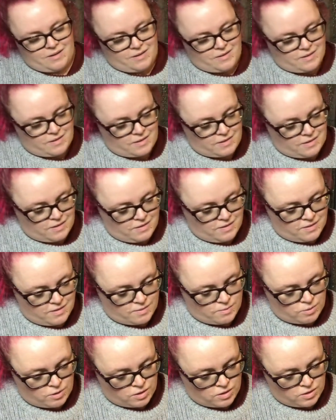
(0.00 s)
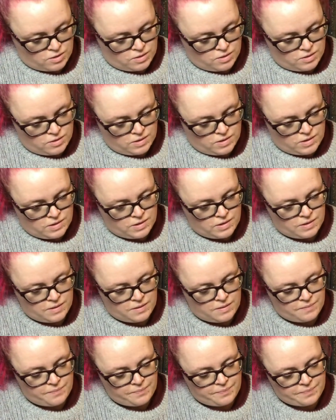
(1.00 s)
So this one,
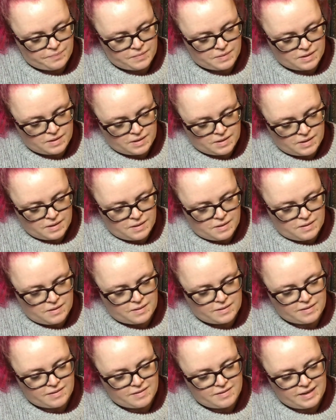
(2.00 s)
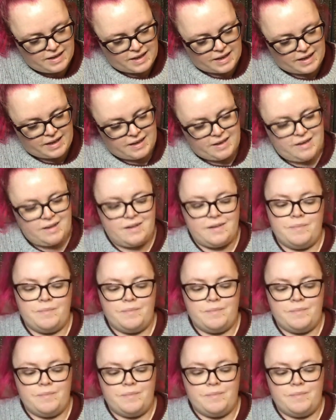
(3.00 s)
I think,